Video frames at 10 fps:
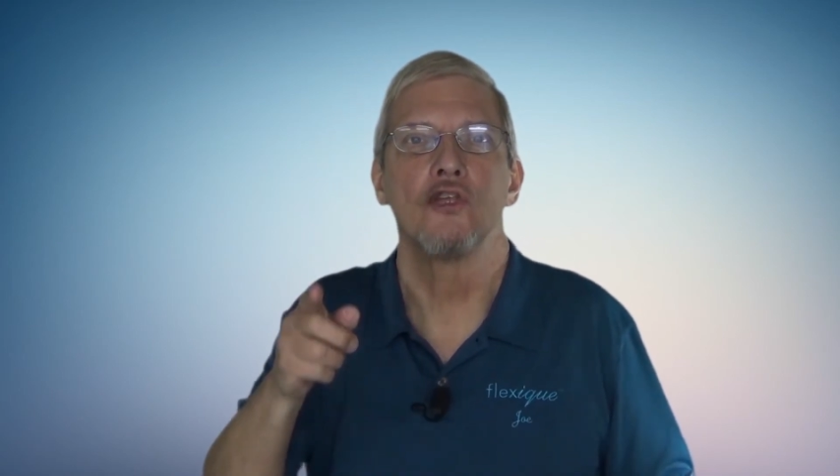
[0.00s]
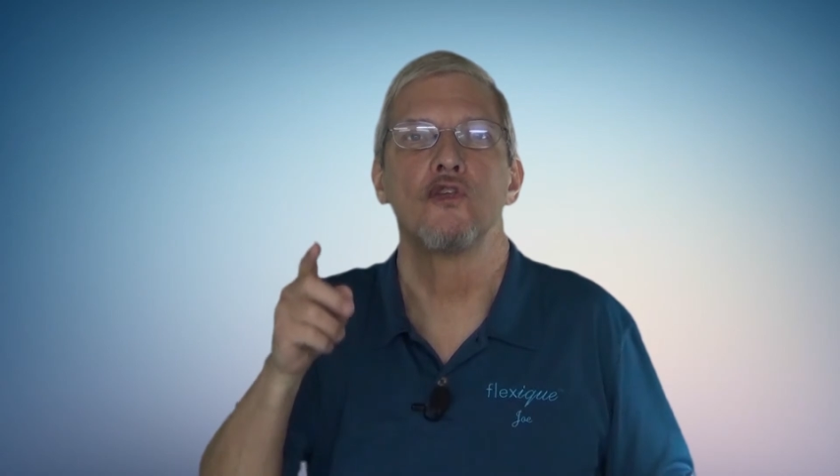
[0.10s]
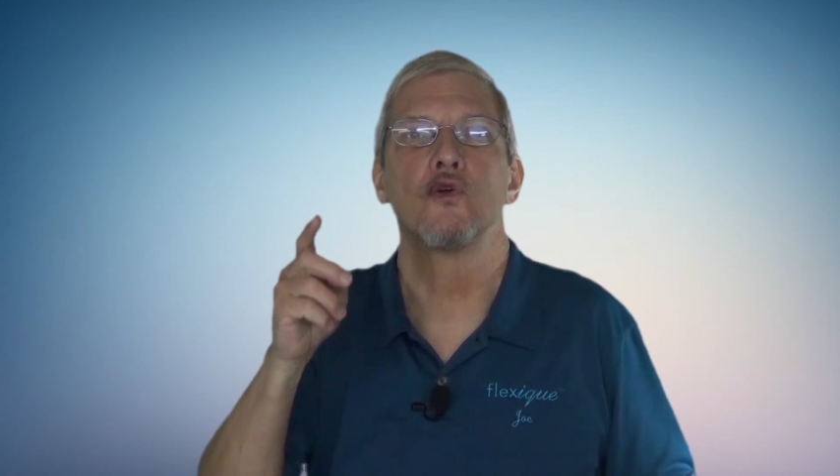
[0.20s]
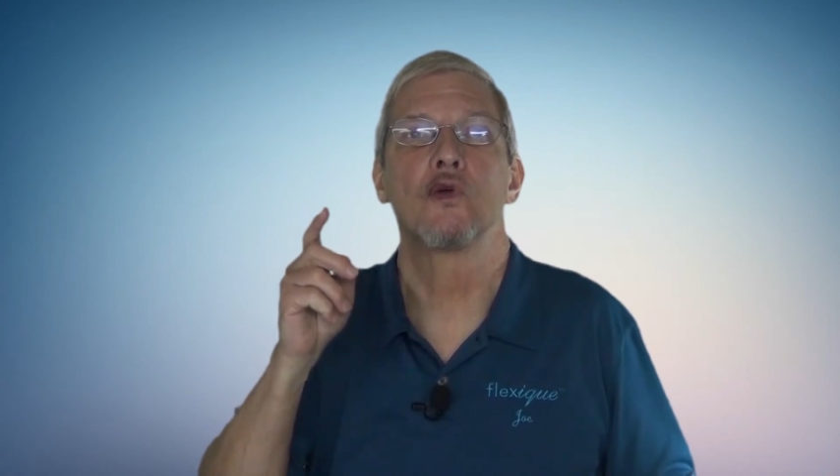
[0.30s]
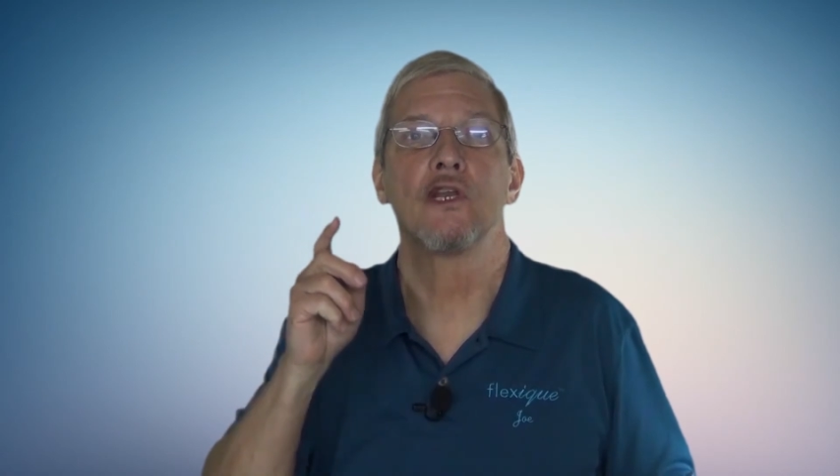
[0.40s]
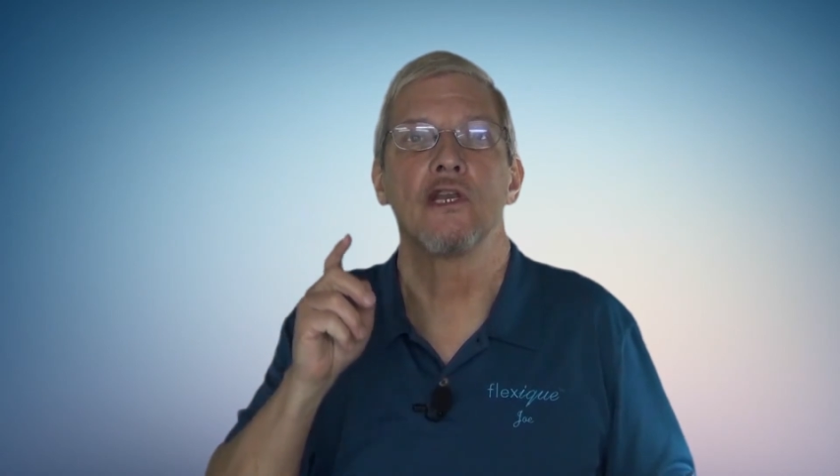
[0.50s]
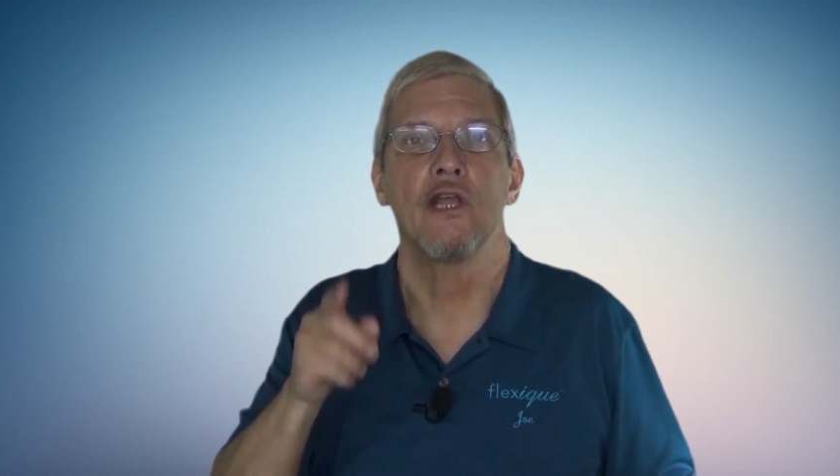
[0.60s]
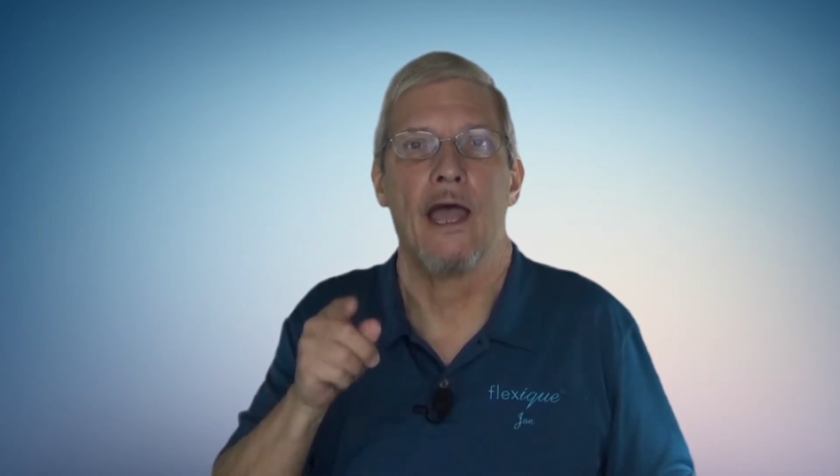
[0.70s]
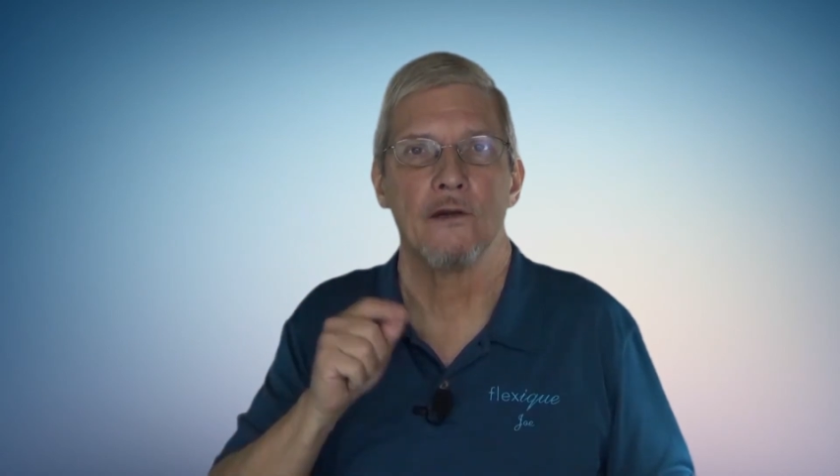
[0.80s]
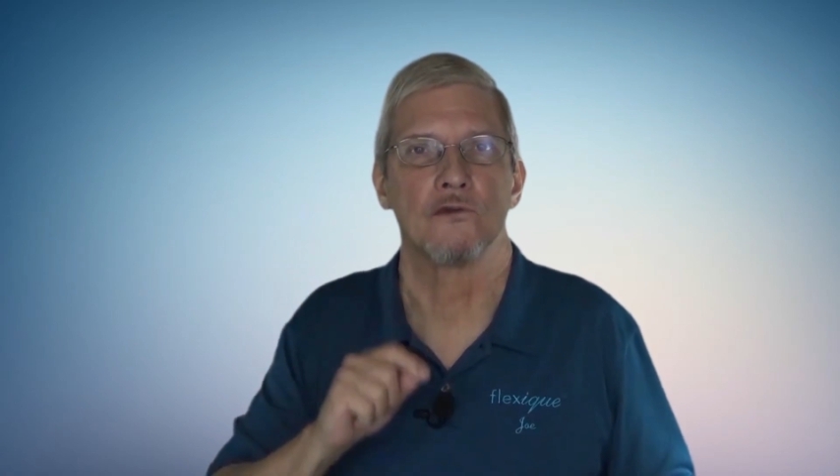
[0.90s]
You can
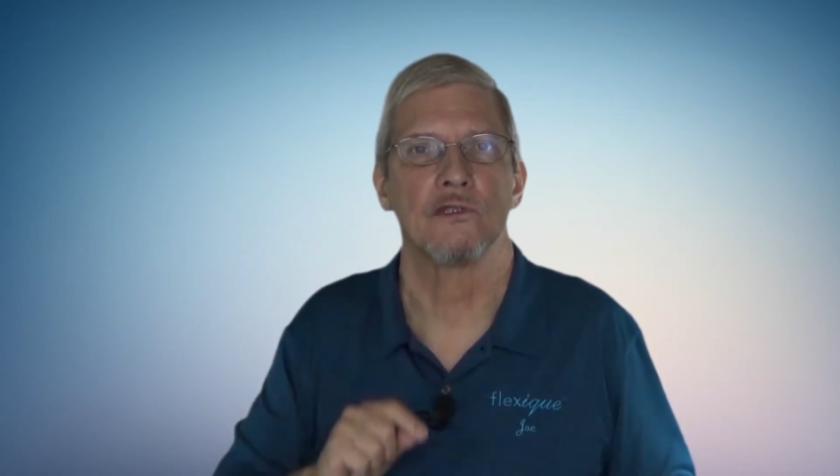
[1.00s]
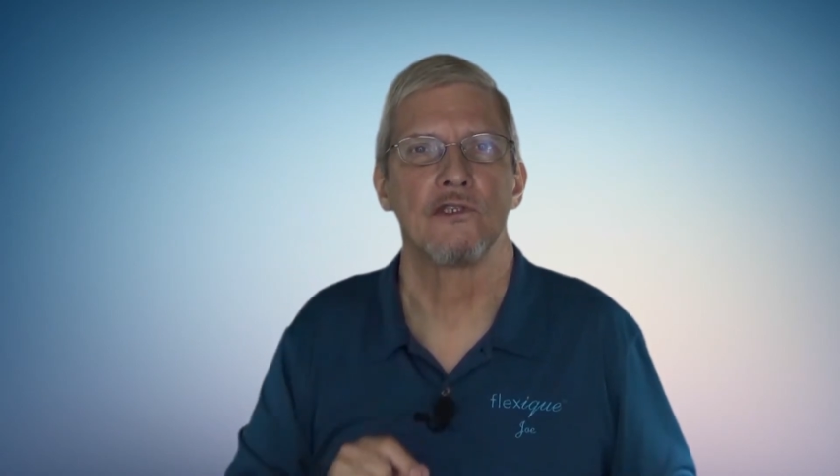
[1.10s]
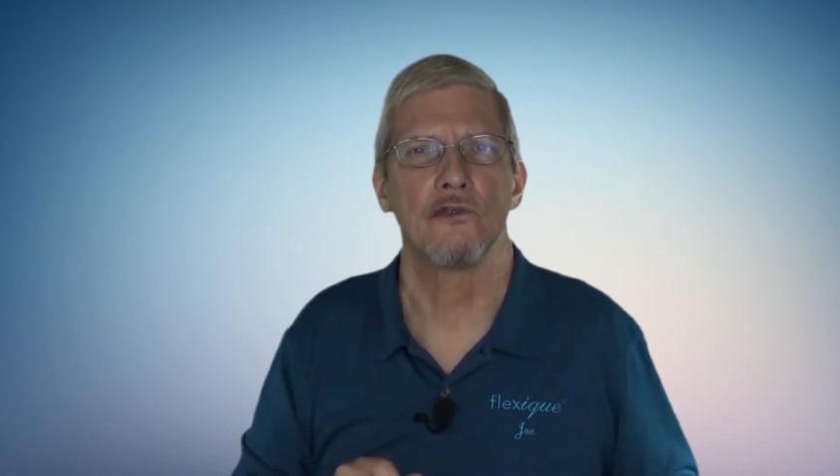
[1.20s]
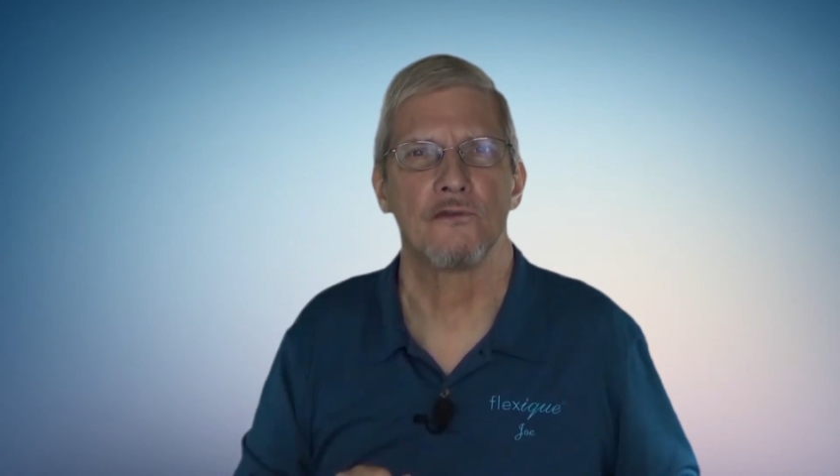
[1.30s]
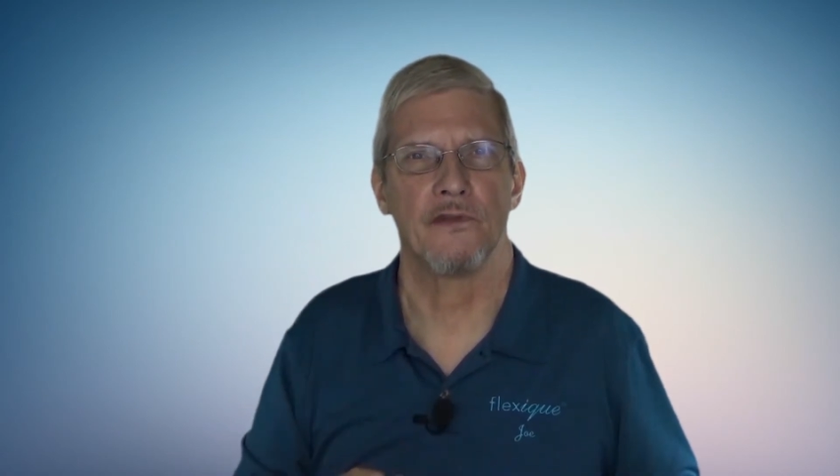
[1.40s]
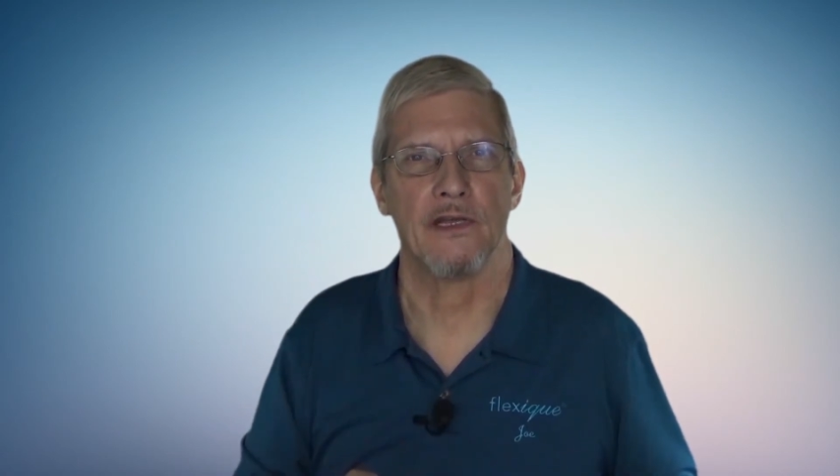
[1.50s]
actually use